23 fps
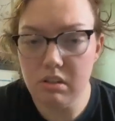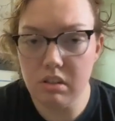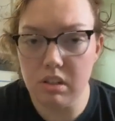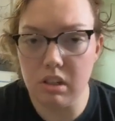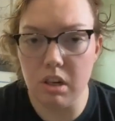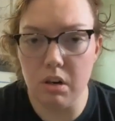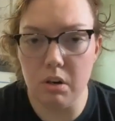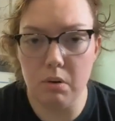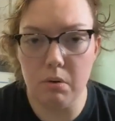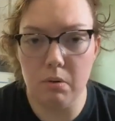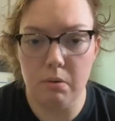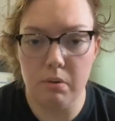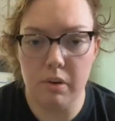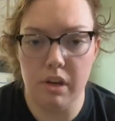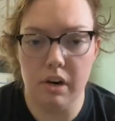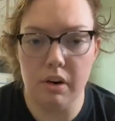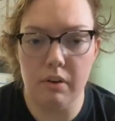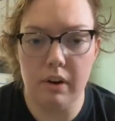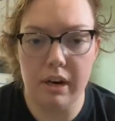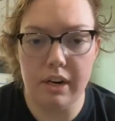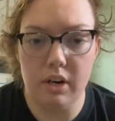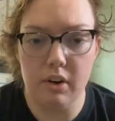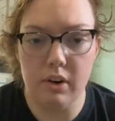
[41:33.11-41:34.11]
So, you
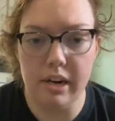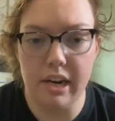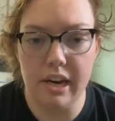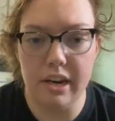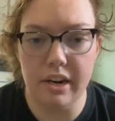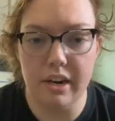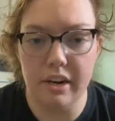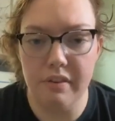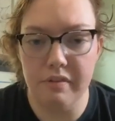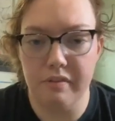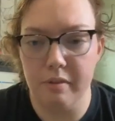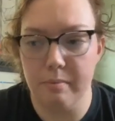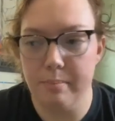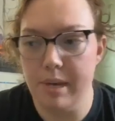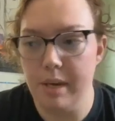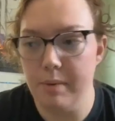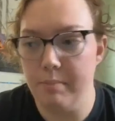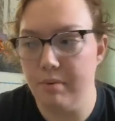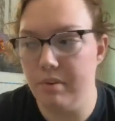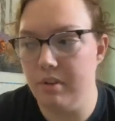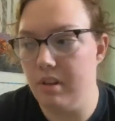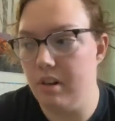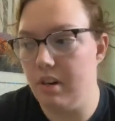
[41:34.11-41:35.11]
know, I created it for
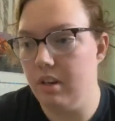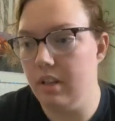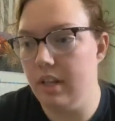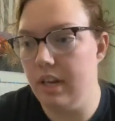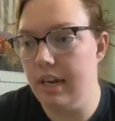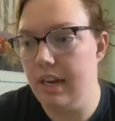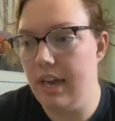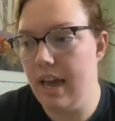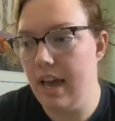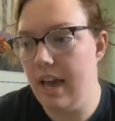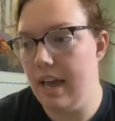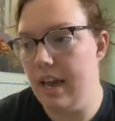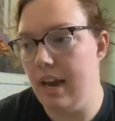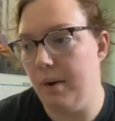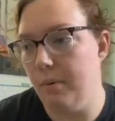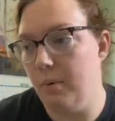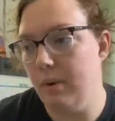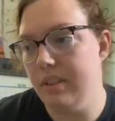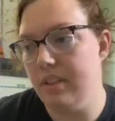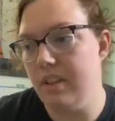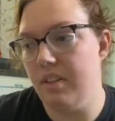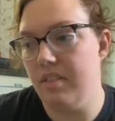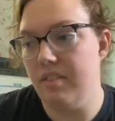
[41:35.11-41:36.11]
people that are like, hey, I
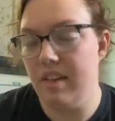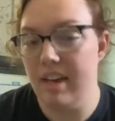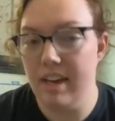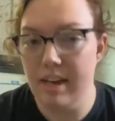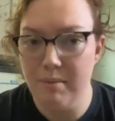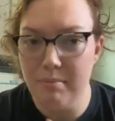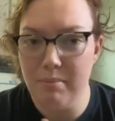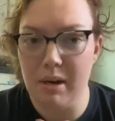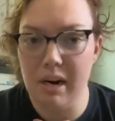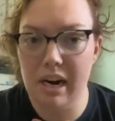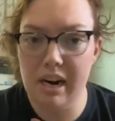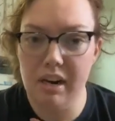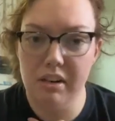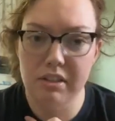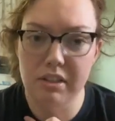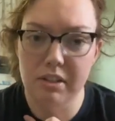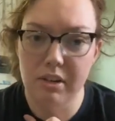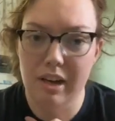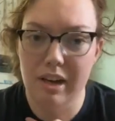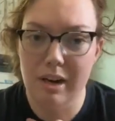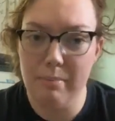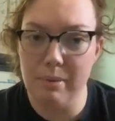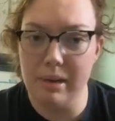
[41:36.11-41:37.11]
want the thing, but I
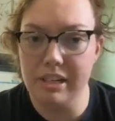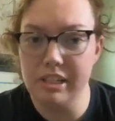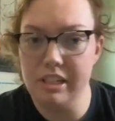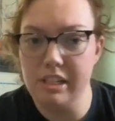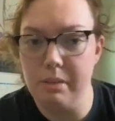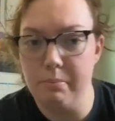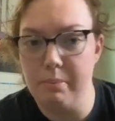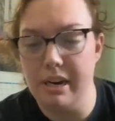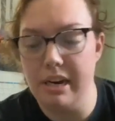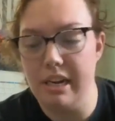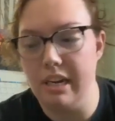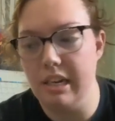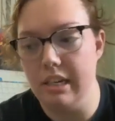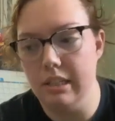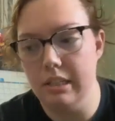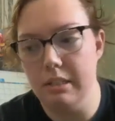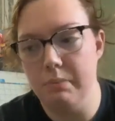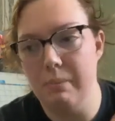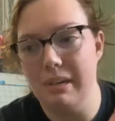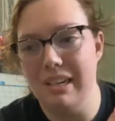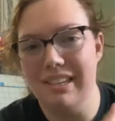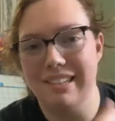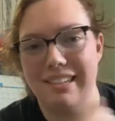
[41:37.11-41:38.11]
also got to pinch the
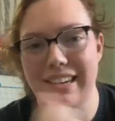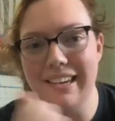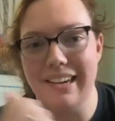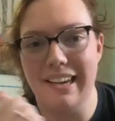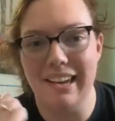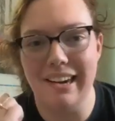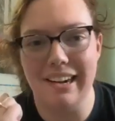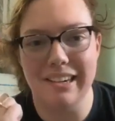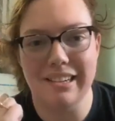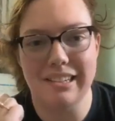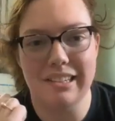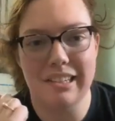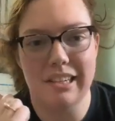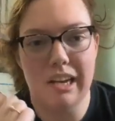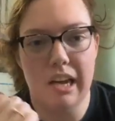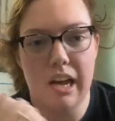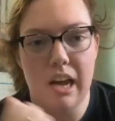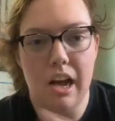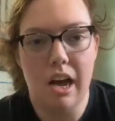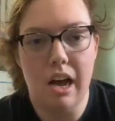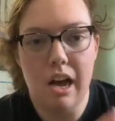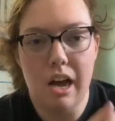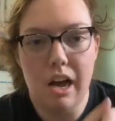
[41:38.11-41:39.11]
pennies because I get it.
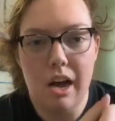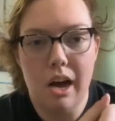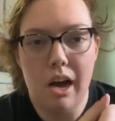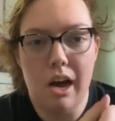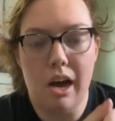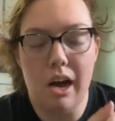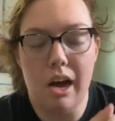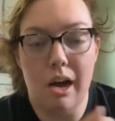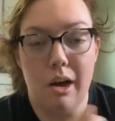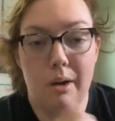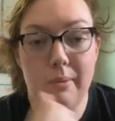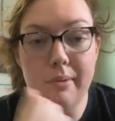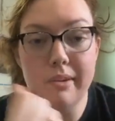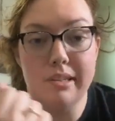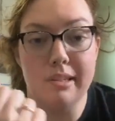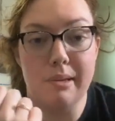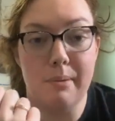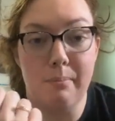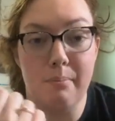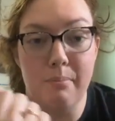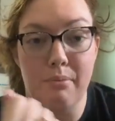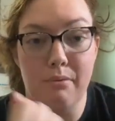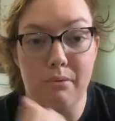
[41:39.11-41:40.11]
I
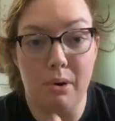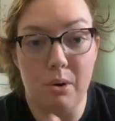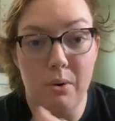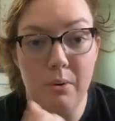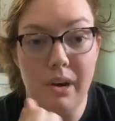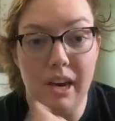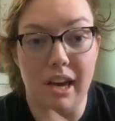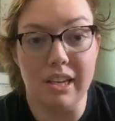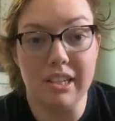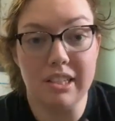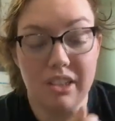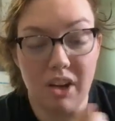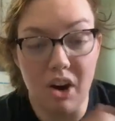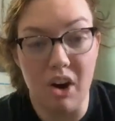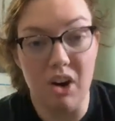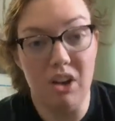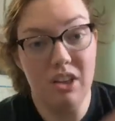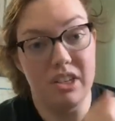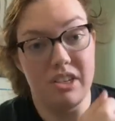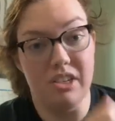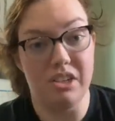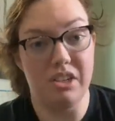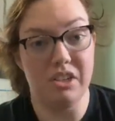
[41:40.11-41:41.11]
was a broke ass
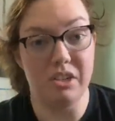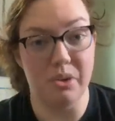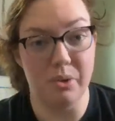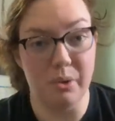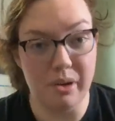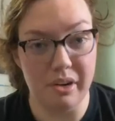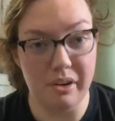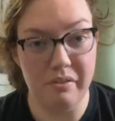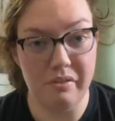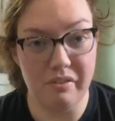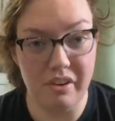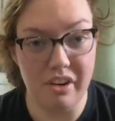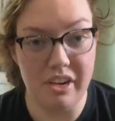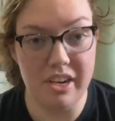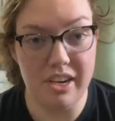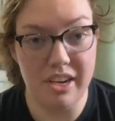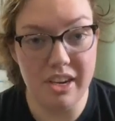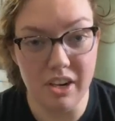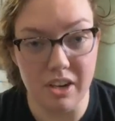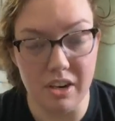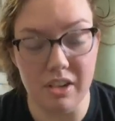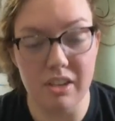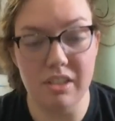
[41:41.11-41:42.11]
college student for
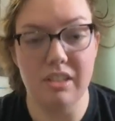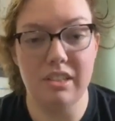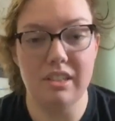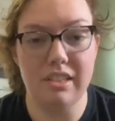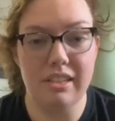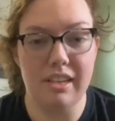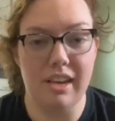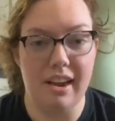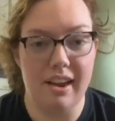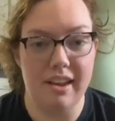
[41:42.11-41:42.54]
years.